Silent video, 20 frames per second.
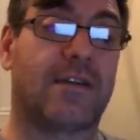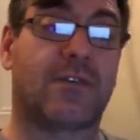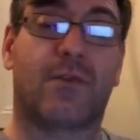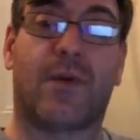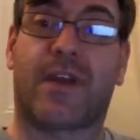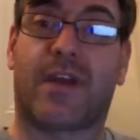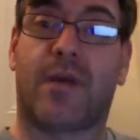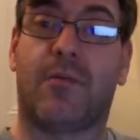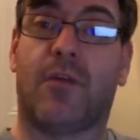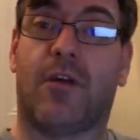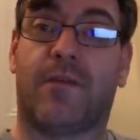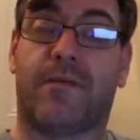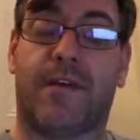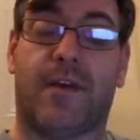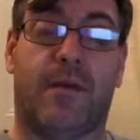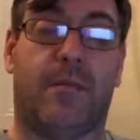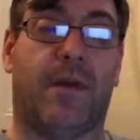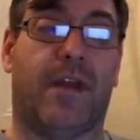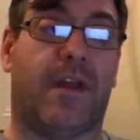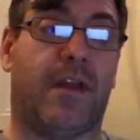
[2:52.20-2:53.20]
Uh, so I come
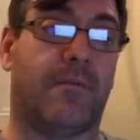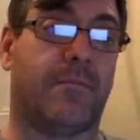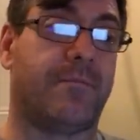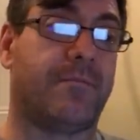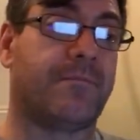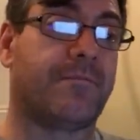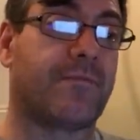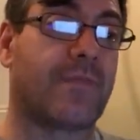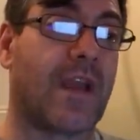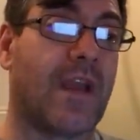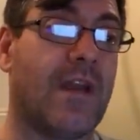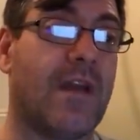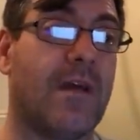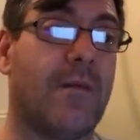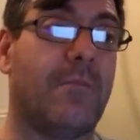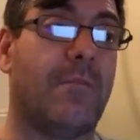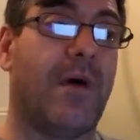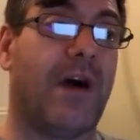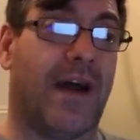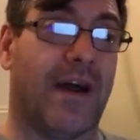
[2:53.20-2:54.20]
off eBay.
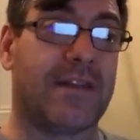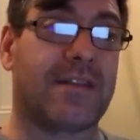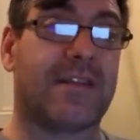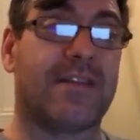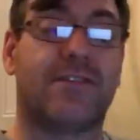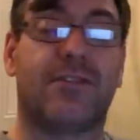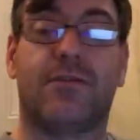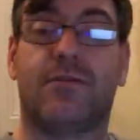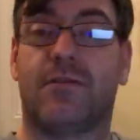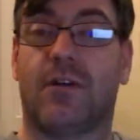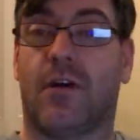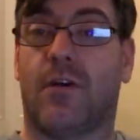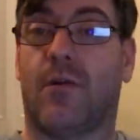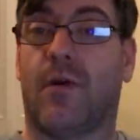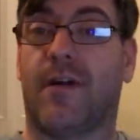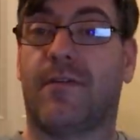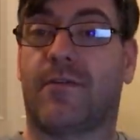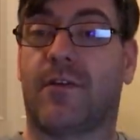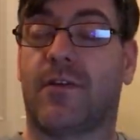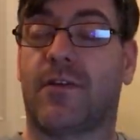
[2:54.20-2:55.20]
But as you
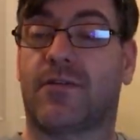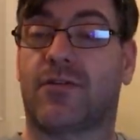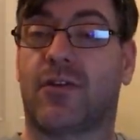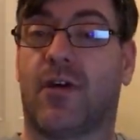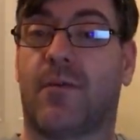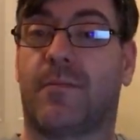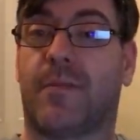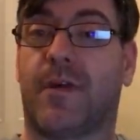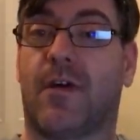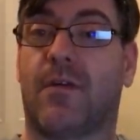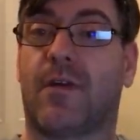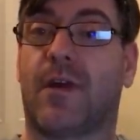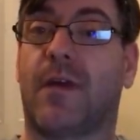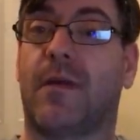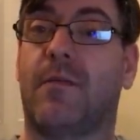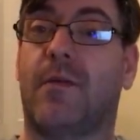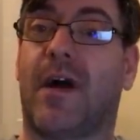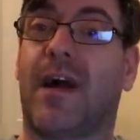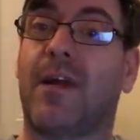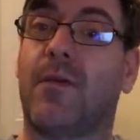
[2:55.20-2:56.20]
know, I've got the shop now,
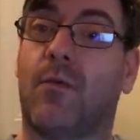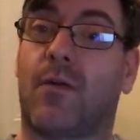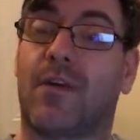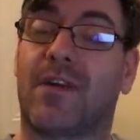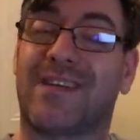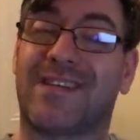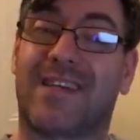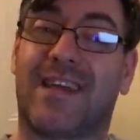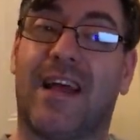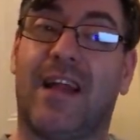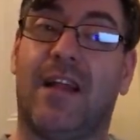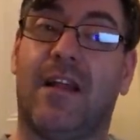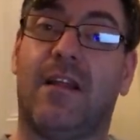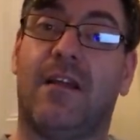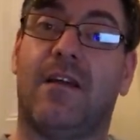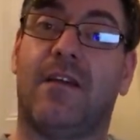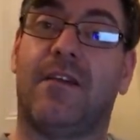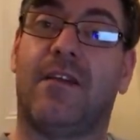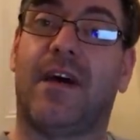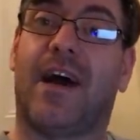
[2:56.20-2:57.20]
and I, I want to
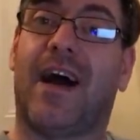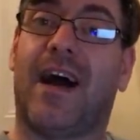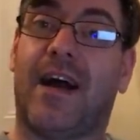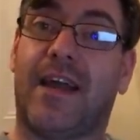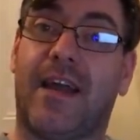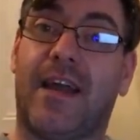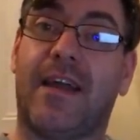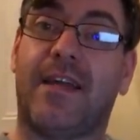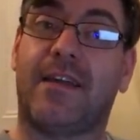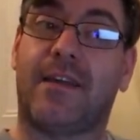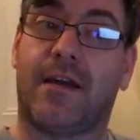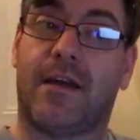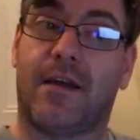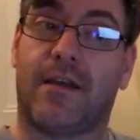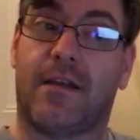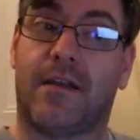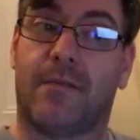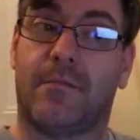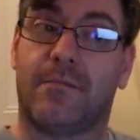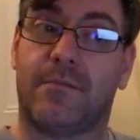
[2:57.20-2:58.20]
sell the
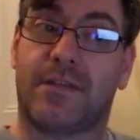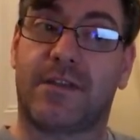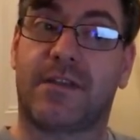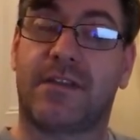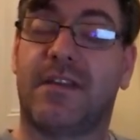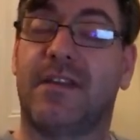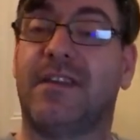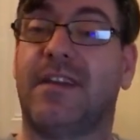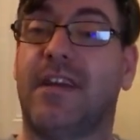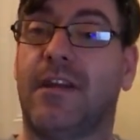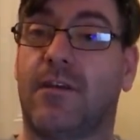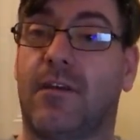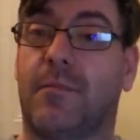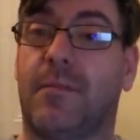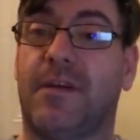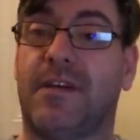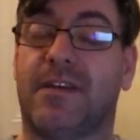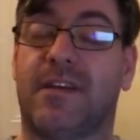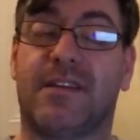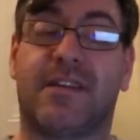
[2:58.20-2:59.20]
high-end items, the
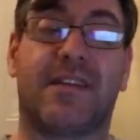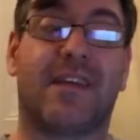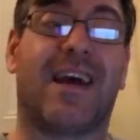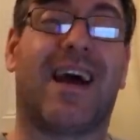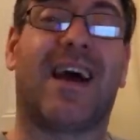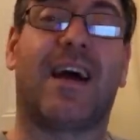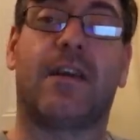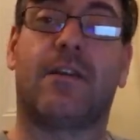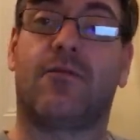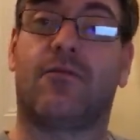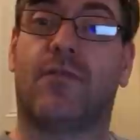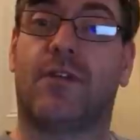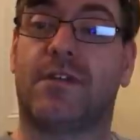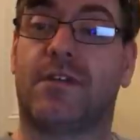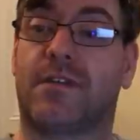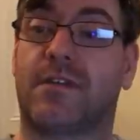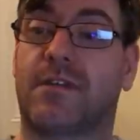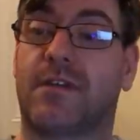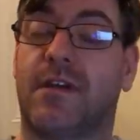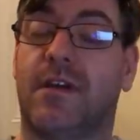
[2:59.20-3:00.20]
dearer pieces in the
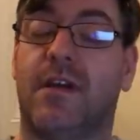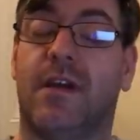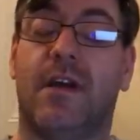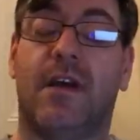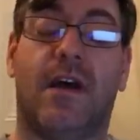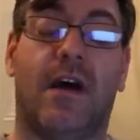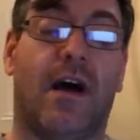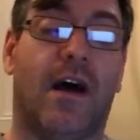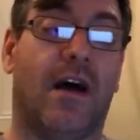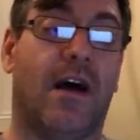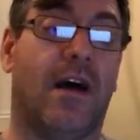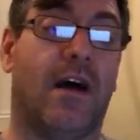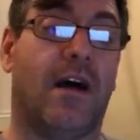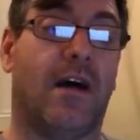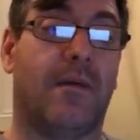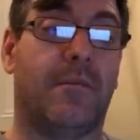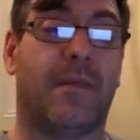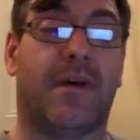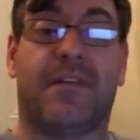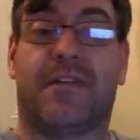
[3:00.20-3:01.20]
hundreds,
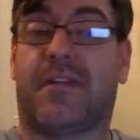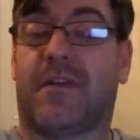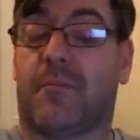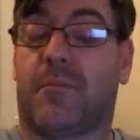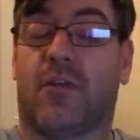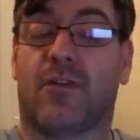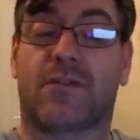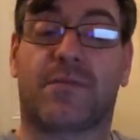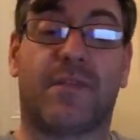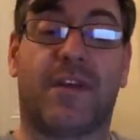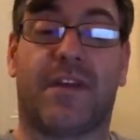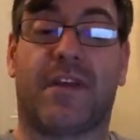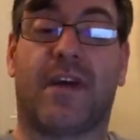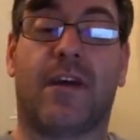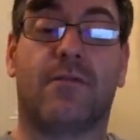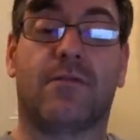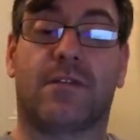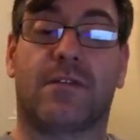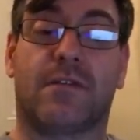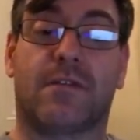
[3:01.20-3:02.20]
um, and th possibly
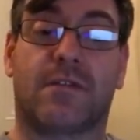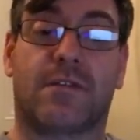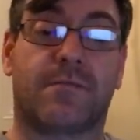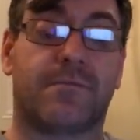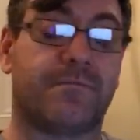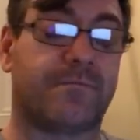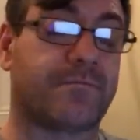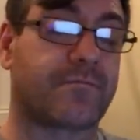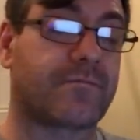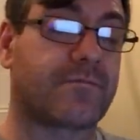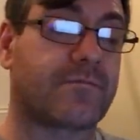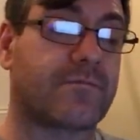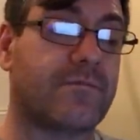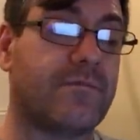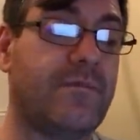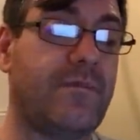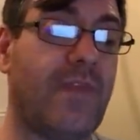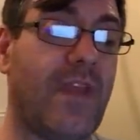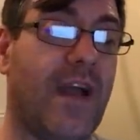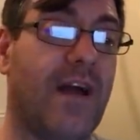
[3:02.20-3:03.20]
thousands.
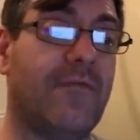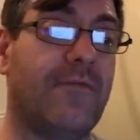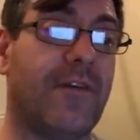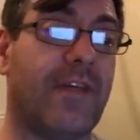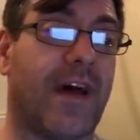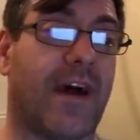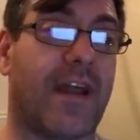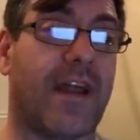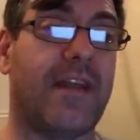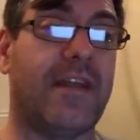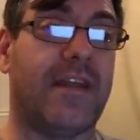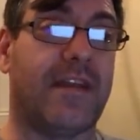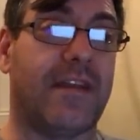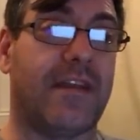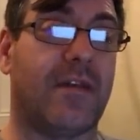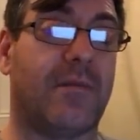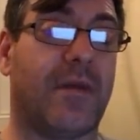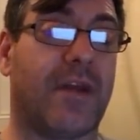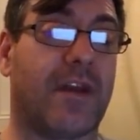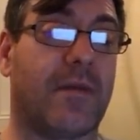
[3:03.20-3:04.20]
And for that I
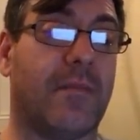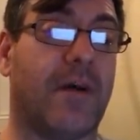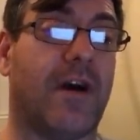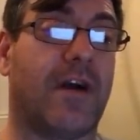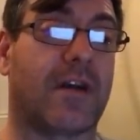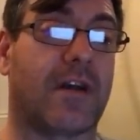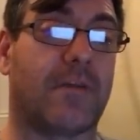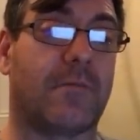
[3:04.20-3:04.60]
needed a bigger